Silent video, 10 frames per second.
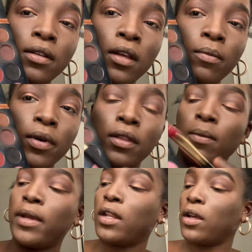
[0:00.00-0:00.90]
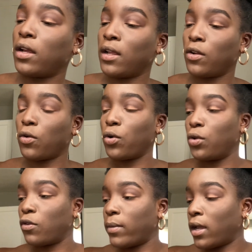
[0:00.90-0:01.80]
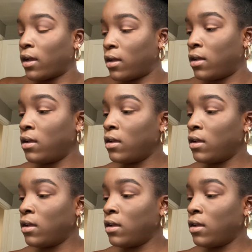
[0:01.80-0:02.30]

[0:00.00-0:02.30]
and put them in the inner corners of my eye.